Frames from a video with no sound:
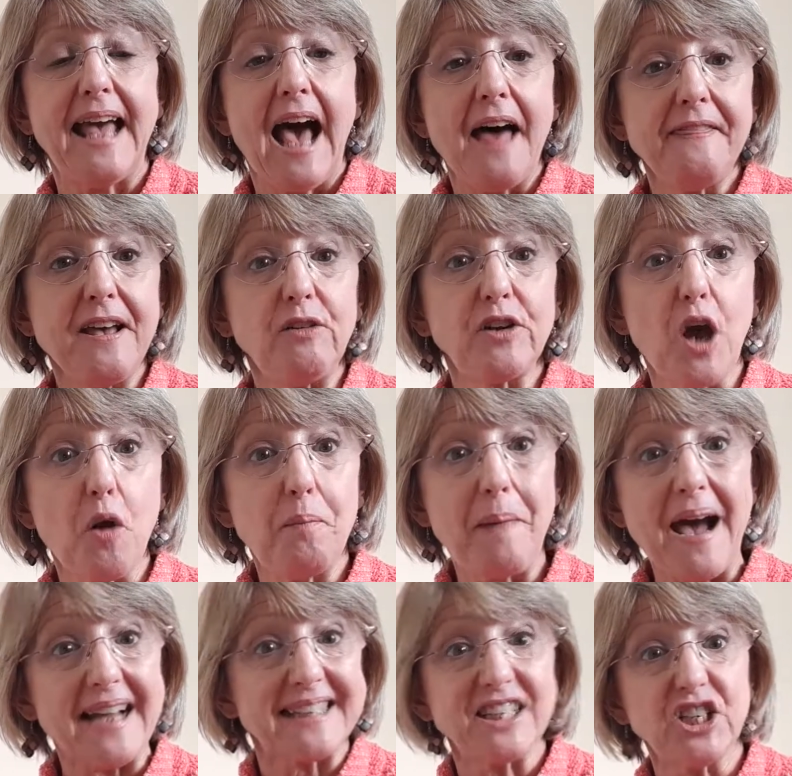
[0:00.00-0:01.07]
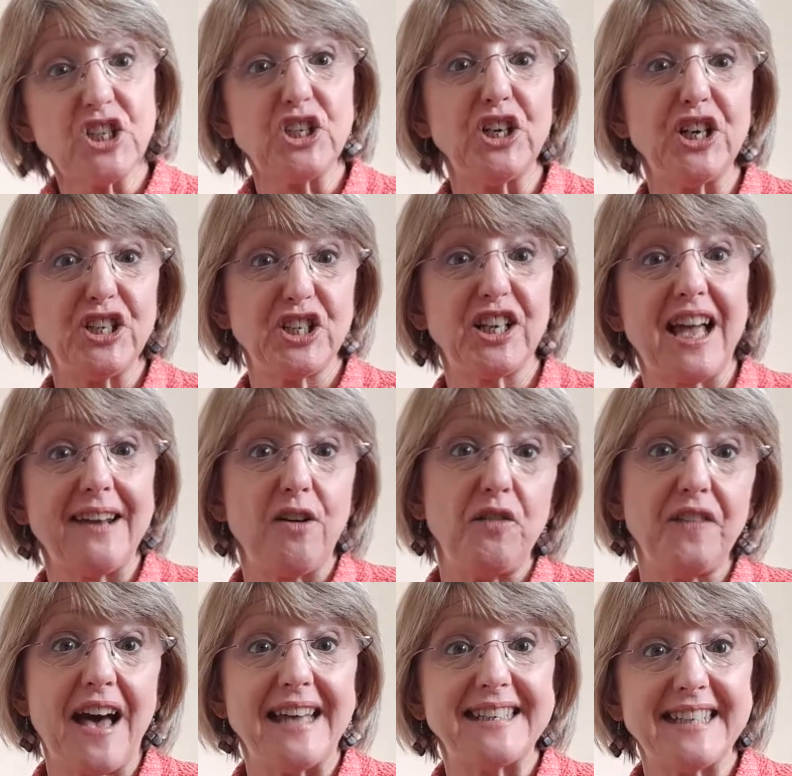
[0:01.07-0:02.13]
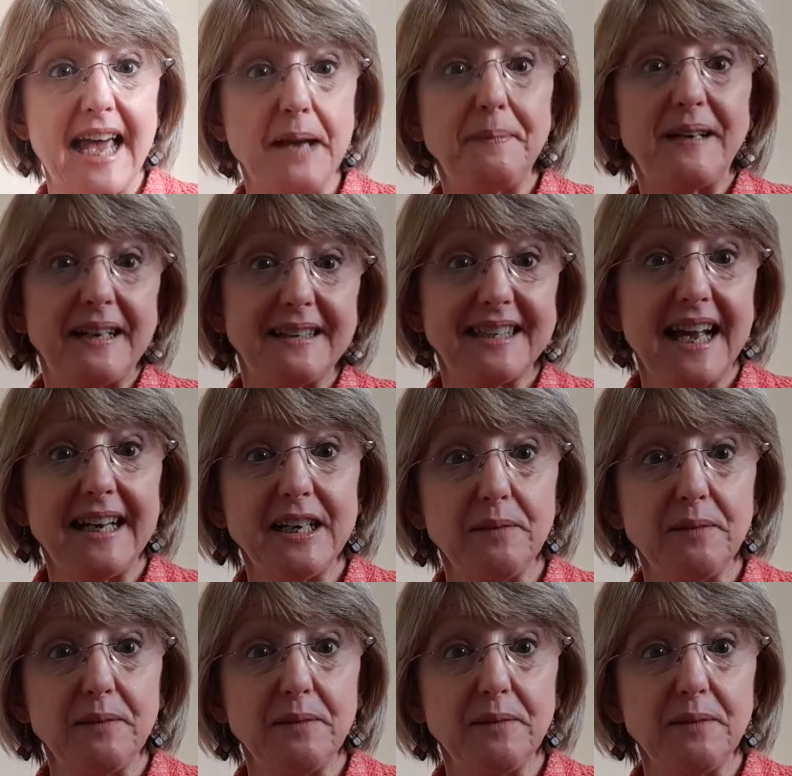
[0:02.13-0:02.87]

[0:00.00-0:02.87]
And they'll go back to church again on that day, but I'll tell